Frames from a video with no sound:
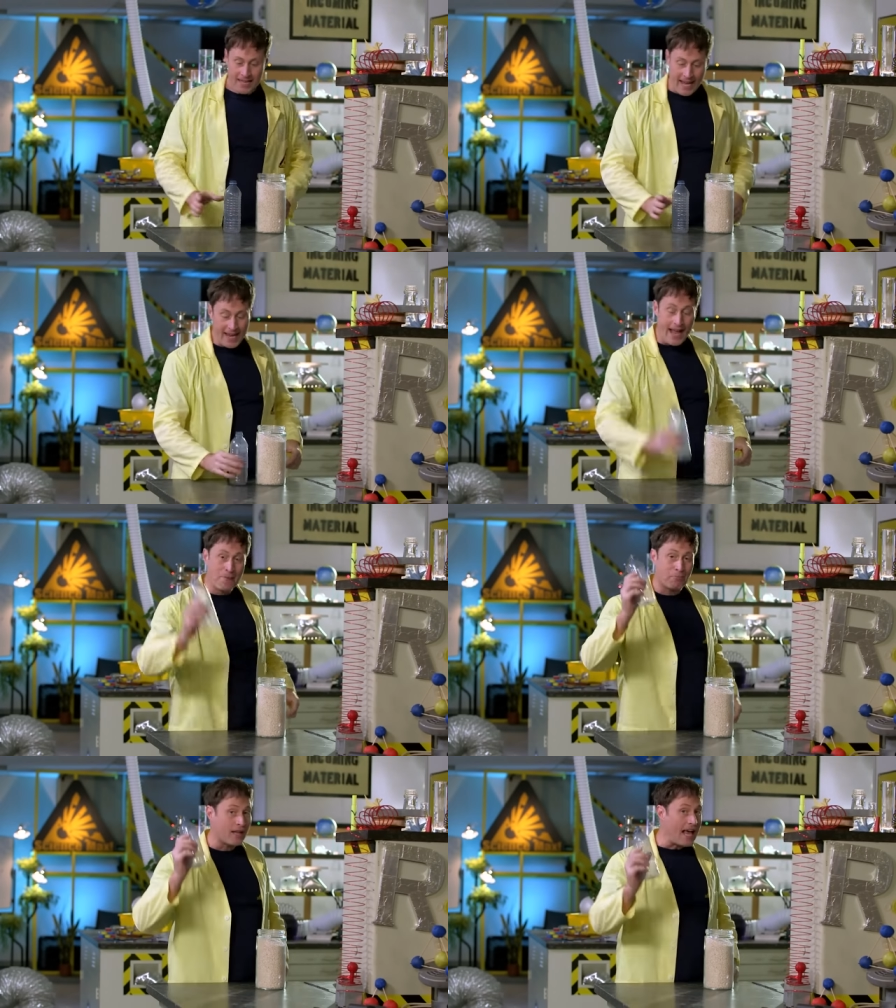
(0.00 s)
Get
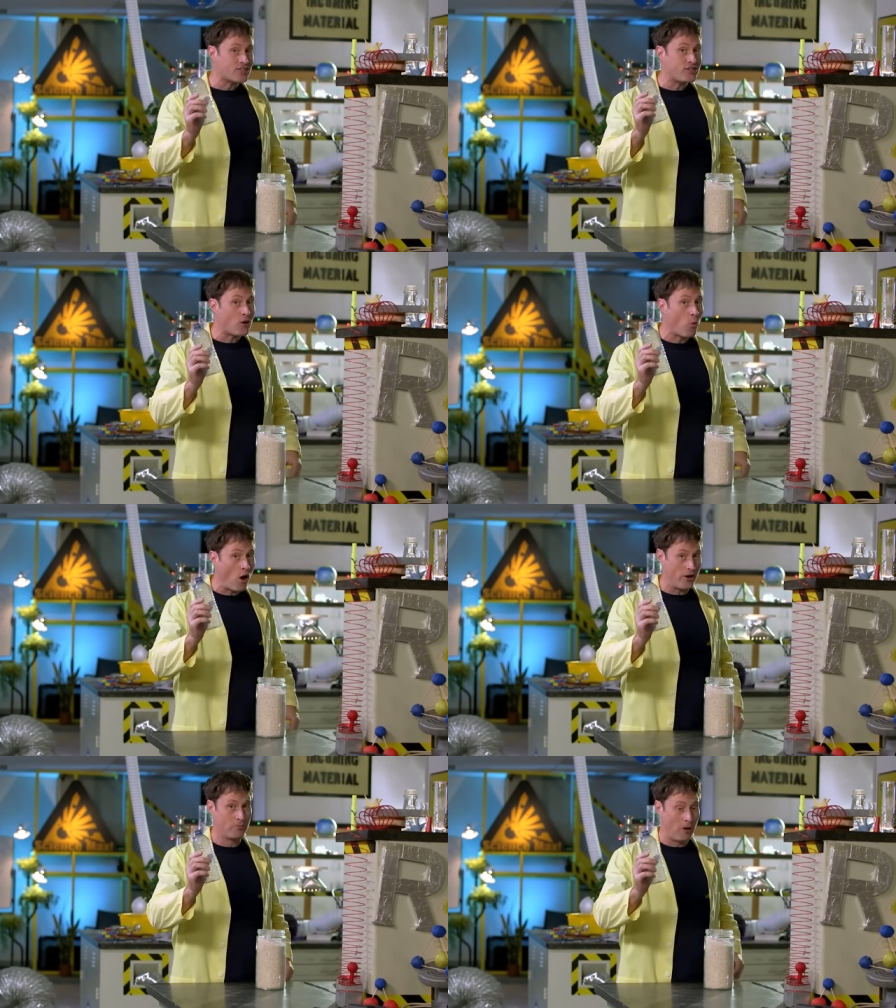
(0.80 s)
a plastic
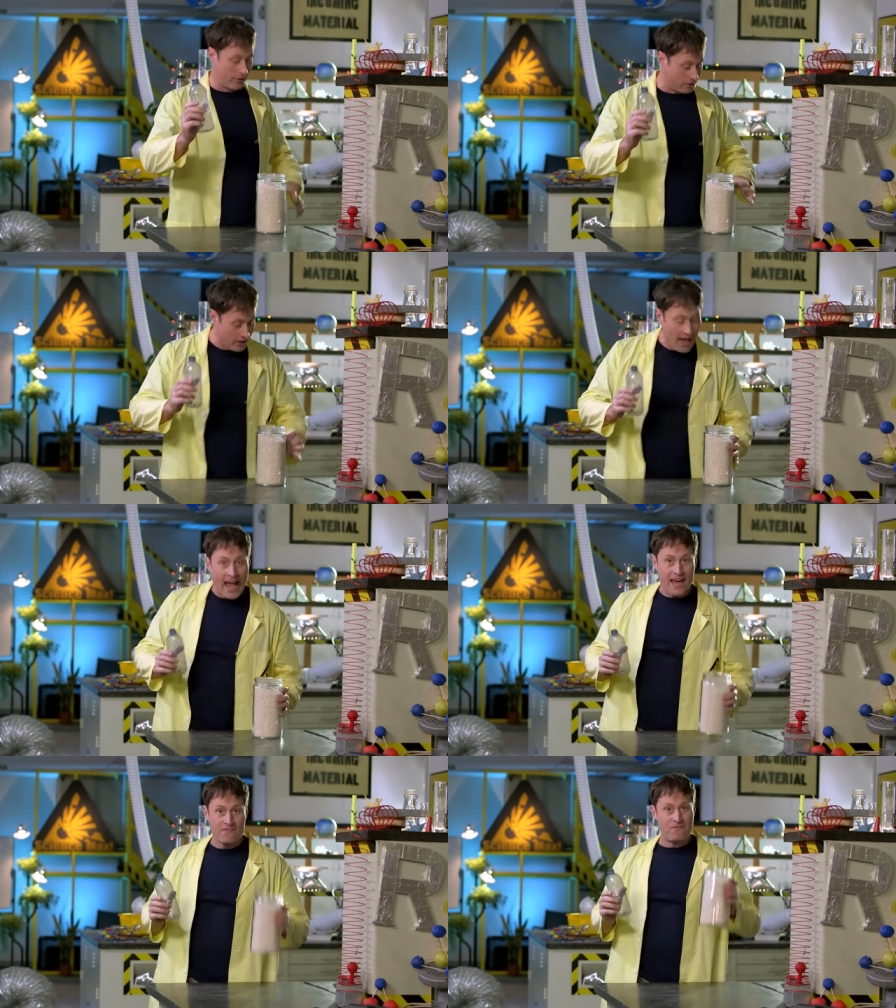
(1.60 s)
water bottle
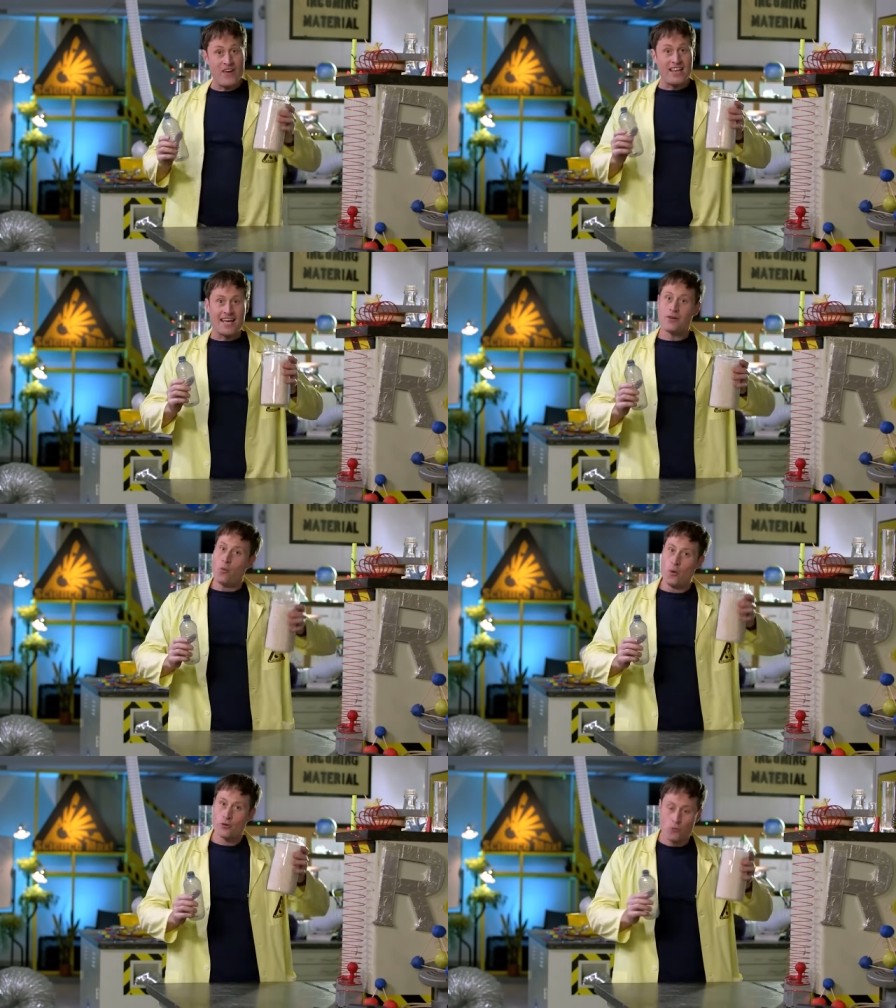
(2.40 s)
and fill it with